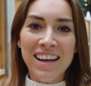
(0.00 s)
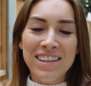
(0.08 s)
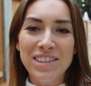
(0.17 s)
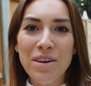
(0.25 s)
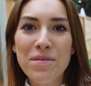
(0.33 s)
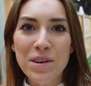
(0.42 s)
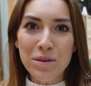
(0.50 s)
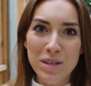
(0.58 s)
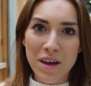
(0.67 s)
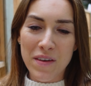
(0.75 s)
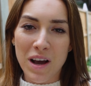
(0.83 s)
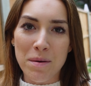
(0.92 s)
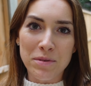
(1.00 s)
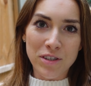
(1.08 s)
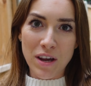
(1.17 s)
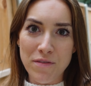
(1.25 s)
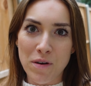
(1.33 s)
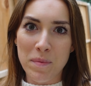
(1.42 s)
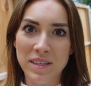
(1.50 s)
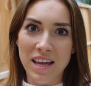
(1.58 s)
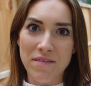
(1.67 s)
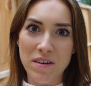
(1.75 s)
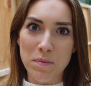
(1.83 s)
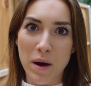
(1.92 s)
So the audio that comes straight from the
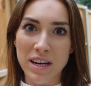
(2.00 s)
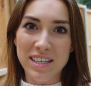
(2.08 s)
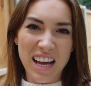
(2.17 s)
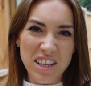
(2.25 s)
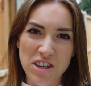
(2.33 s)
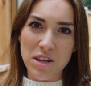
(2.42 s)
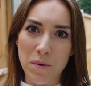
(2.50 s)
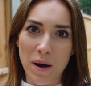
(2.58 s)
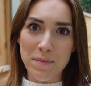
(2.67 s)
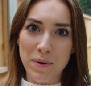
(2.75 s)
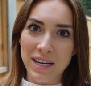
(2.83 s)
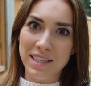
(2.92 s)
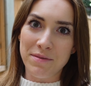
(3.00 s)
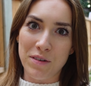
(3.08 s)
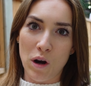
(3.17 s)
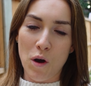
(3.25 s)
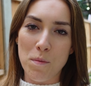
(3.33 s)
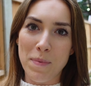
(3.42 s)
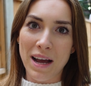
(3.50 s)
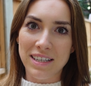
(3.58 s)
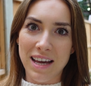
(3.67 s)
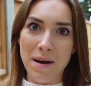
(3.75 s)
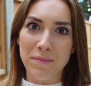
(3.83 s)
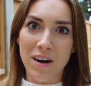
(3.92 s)
ZV-1 is actually quite impressive for a
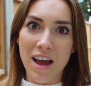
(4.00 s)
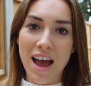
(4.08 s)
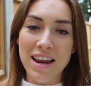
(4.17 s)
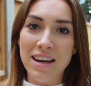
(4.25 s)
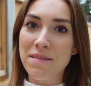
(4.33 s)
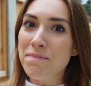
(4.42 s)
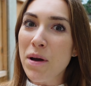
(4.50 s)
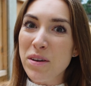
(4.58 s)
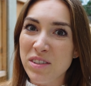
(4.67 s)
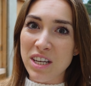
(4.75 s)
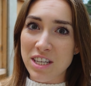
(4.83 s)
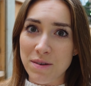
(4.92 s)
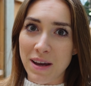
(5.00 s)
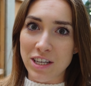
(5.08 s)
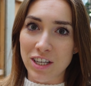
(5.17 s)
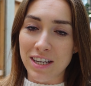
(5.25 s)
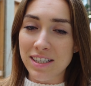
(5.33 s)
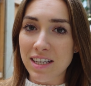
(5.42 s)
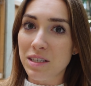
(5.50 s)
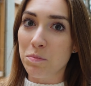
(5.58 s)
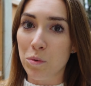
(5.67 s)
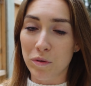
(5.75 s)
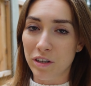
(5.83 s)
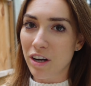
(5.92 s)
compact camera, and in most situations it's
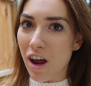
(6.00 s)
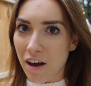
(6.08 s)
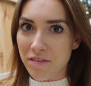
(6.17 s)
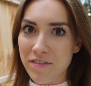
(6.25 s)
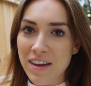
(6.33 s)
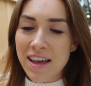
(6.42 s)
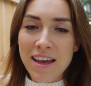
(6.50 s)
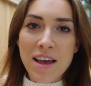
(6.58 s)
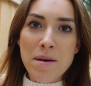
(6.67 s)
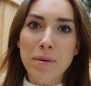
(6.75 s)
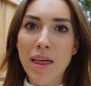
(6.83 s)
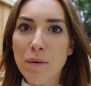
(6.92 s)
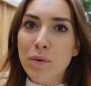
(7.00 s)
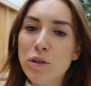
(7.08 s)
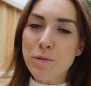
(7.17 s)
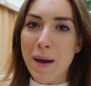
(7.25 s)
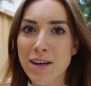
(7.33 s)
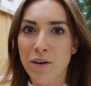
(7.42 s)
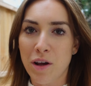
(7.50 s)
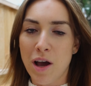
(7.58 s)
more than enough. But that will depend on a